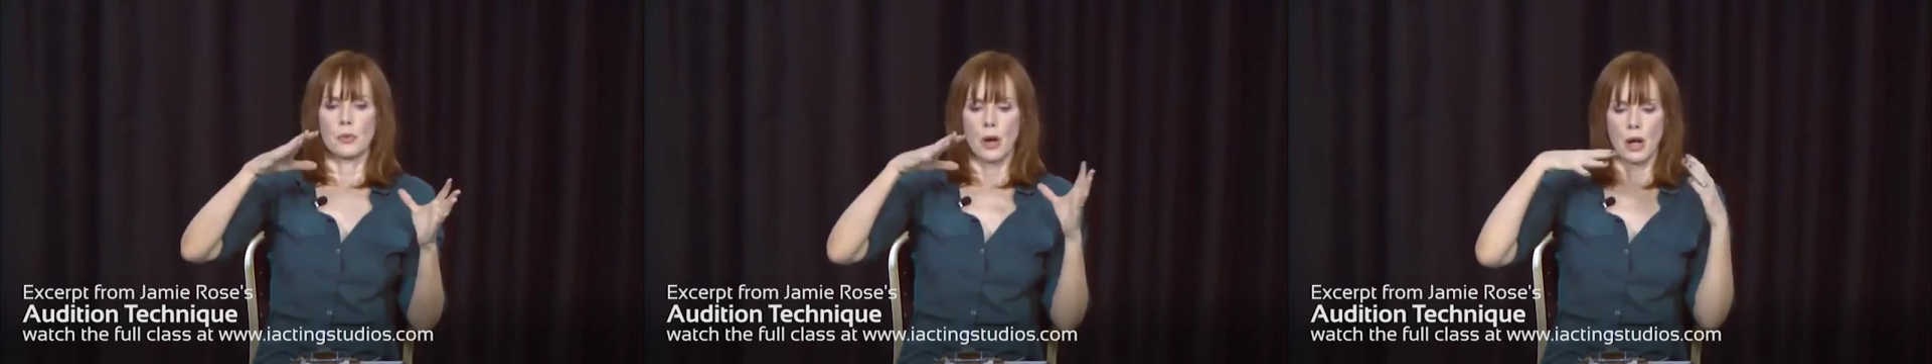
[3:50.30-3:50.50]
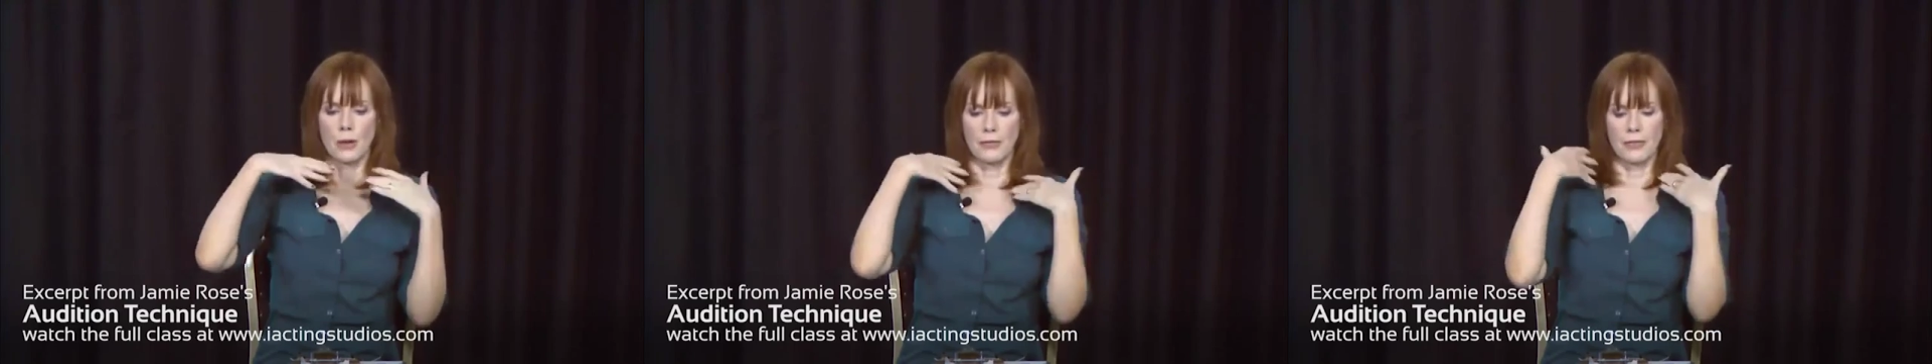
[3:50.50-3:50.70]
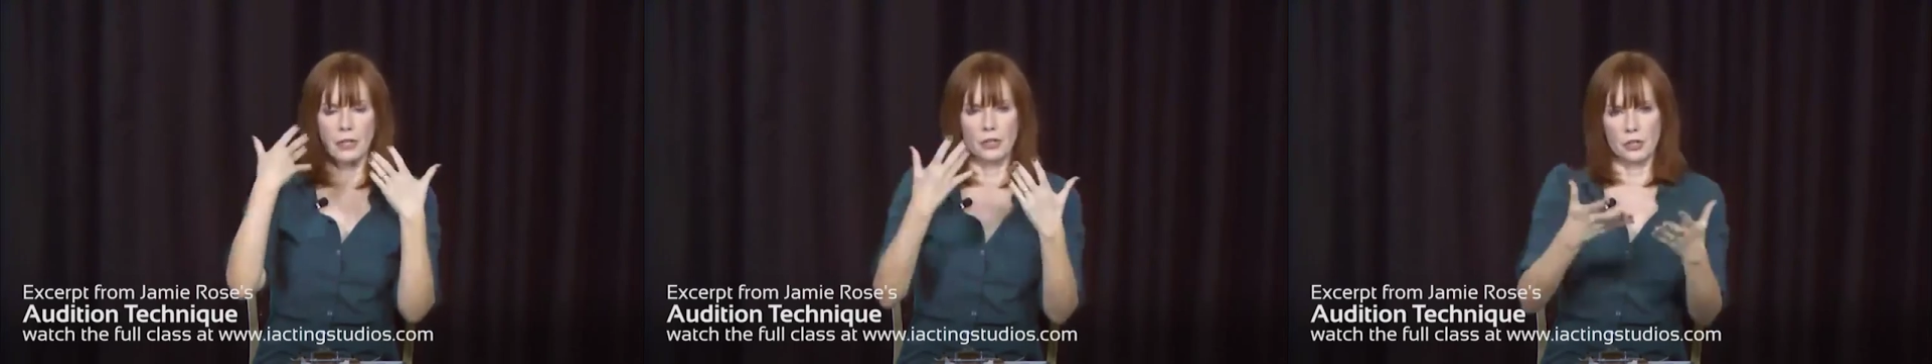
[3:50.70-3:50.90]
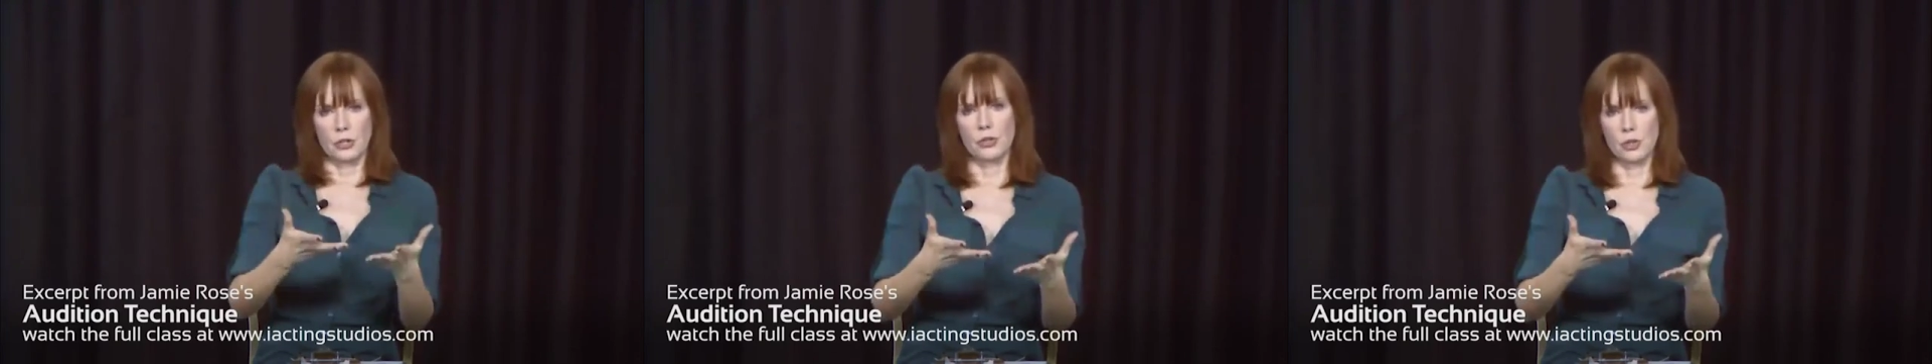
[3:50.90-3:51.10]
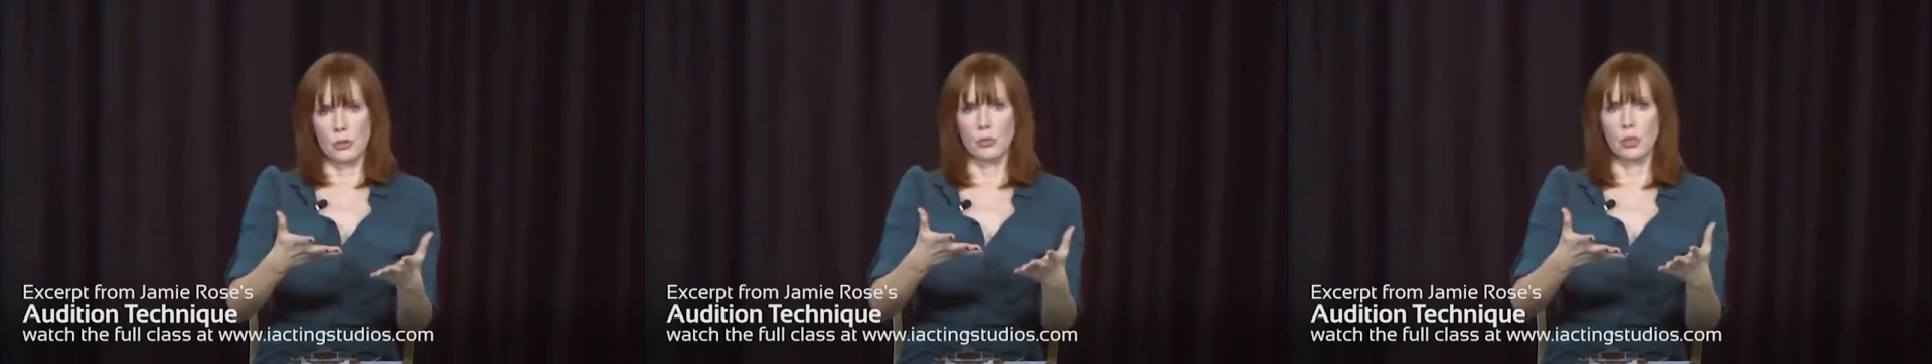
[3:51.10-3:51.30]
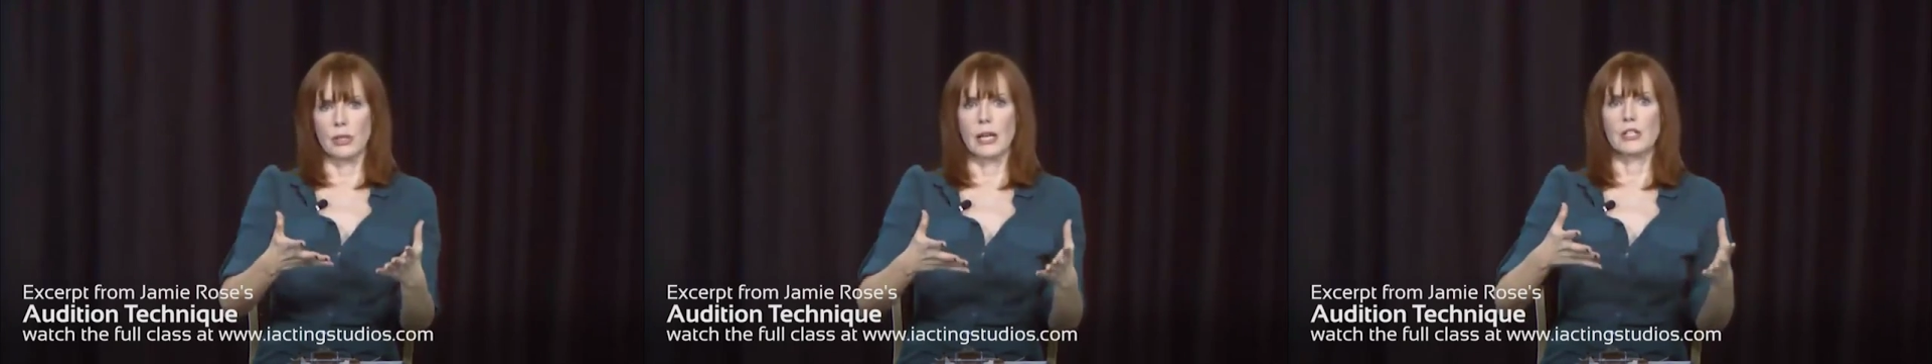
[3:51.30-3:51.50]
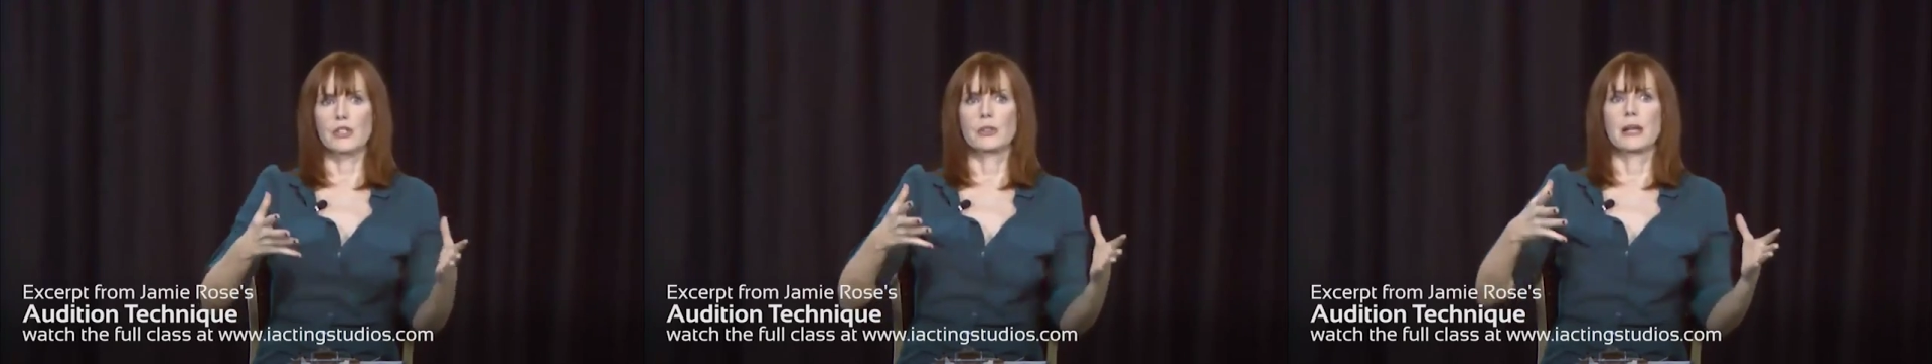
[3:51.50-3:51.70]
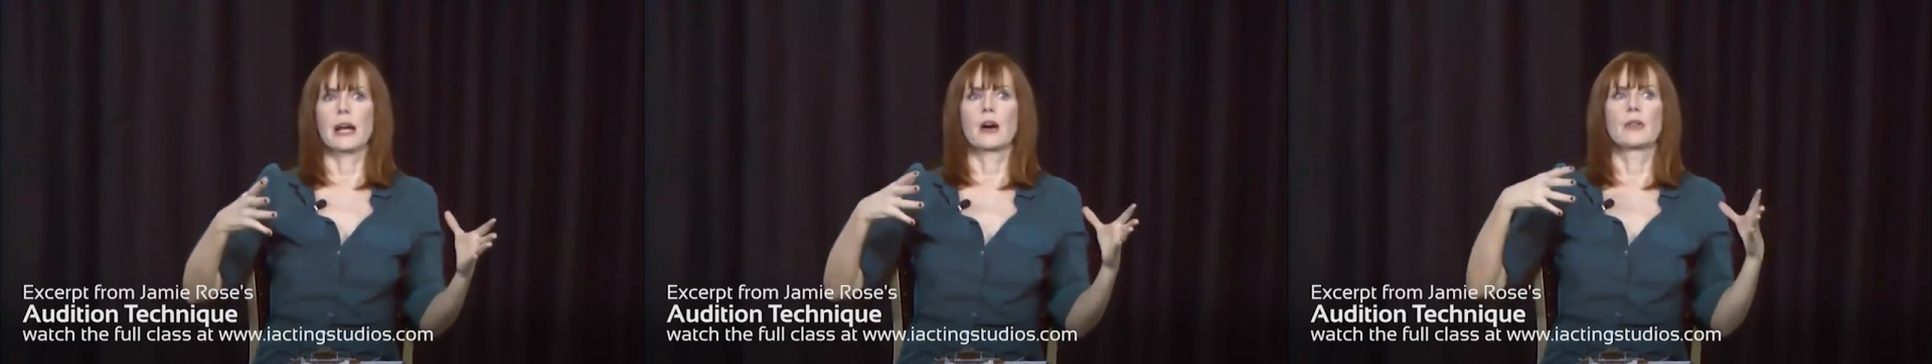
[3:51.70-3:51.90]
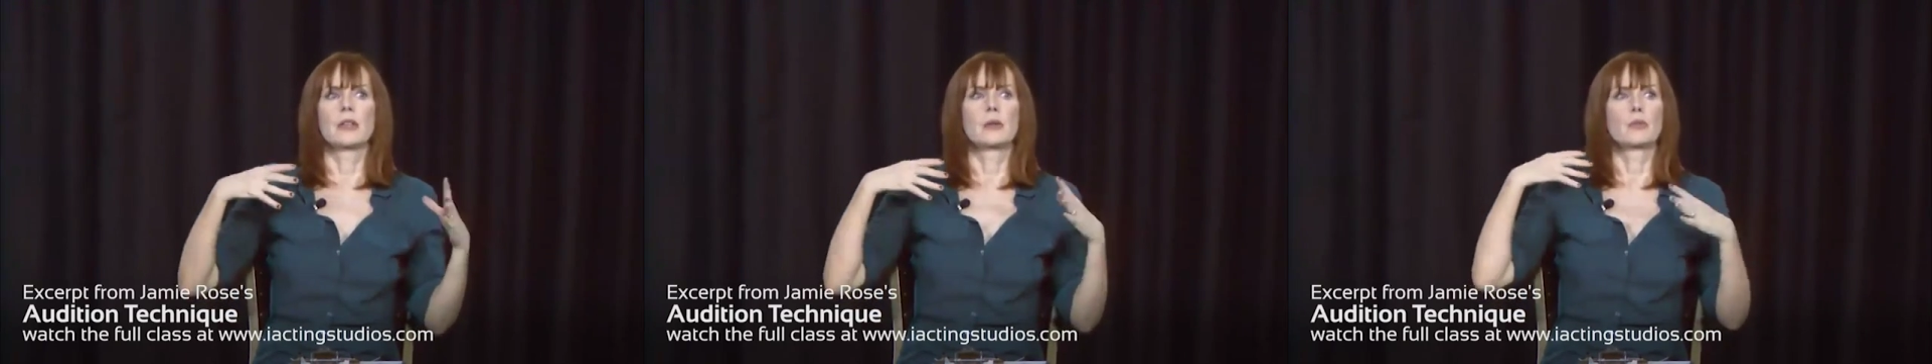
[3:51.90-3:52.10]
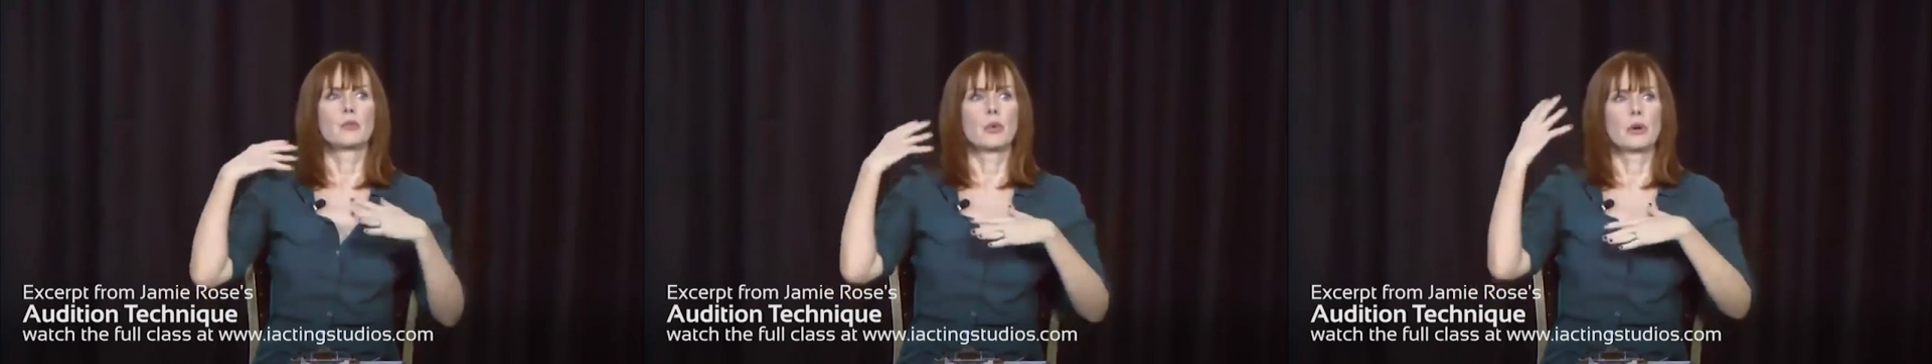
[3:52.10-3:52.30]
I'll finish, do some more lecture now, and
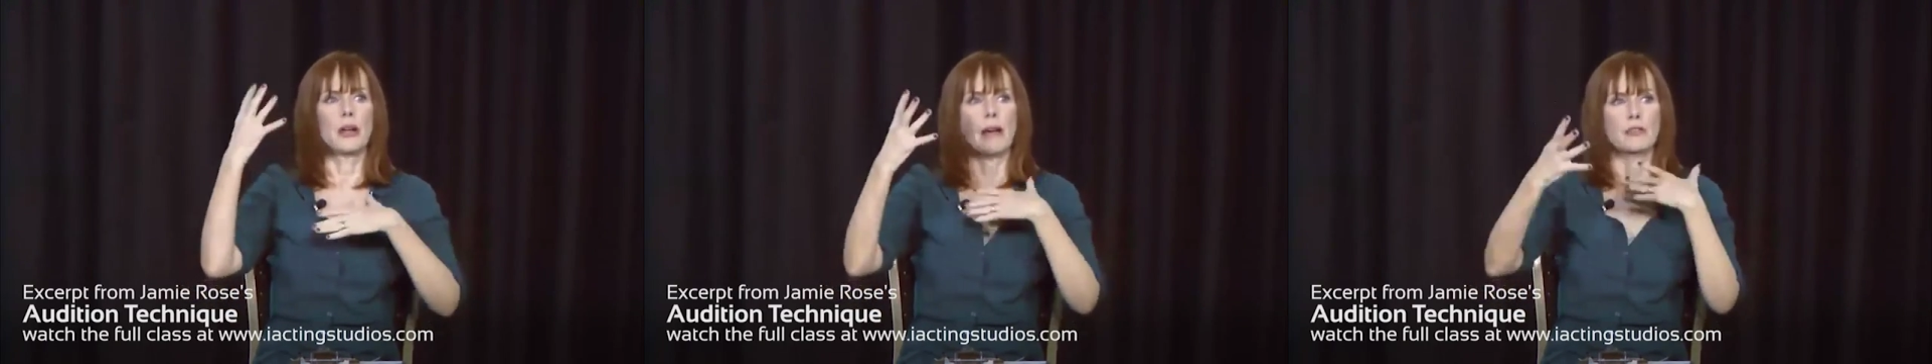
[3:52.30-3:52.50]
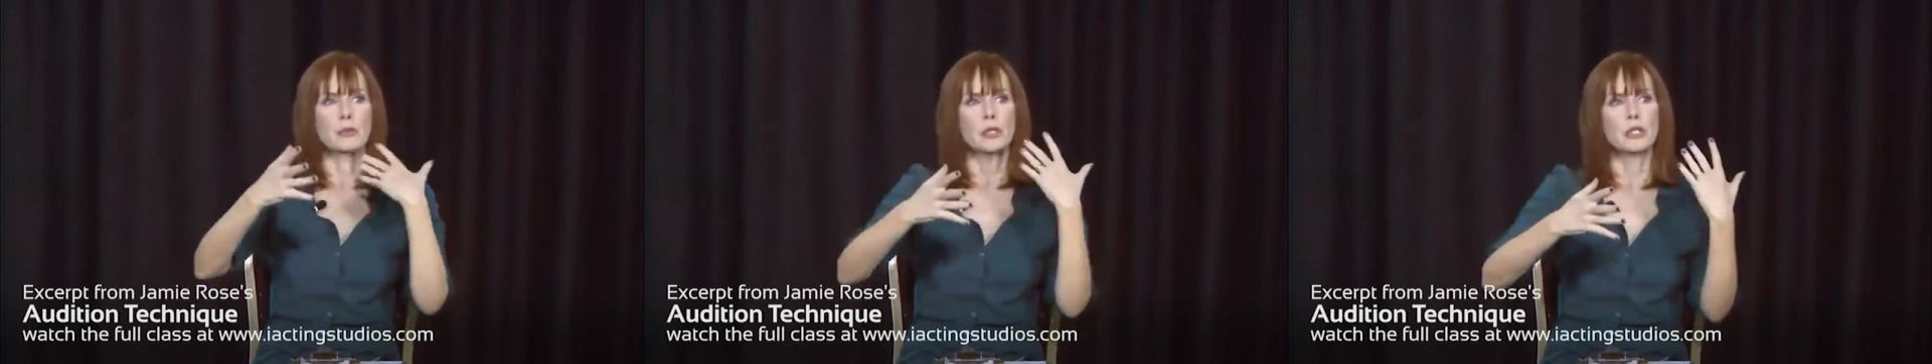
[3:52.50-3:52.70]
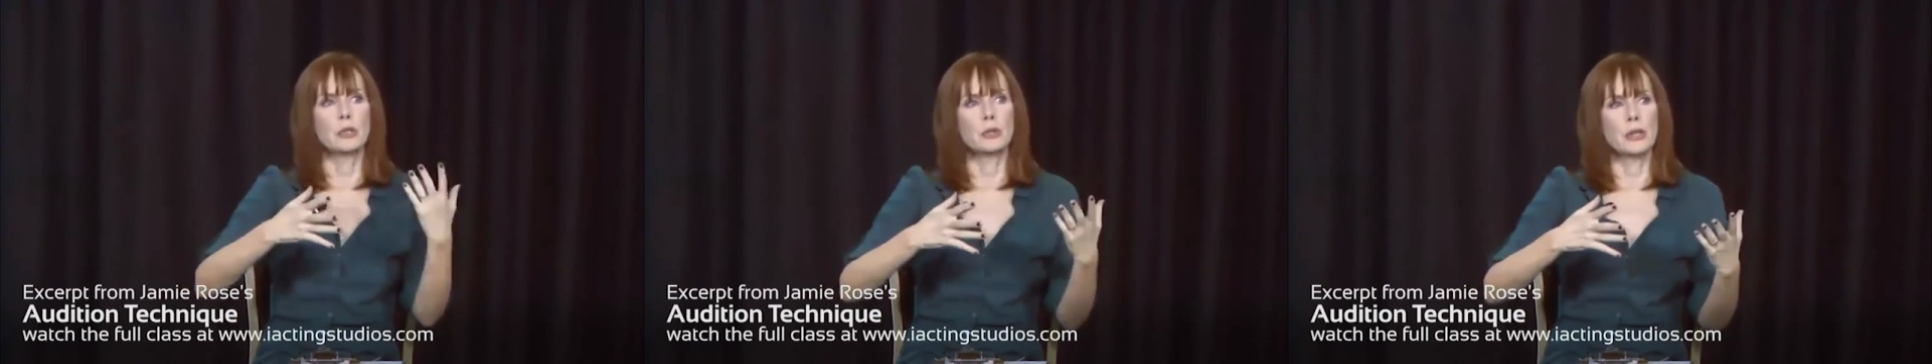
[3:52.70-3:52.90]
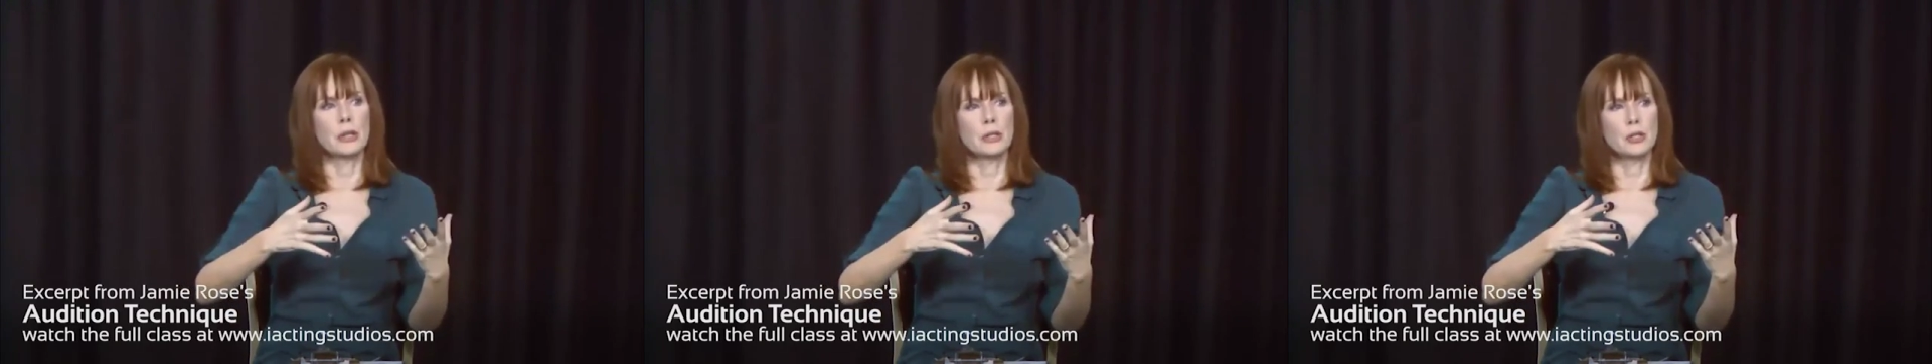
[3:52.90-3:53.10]
then after we do the,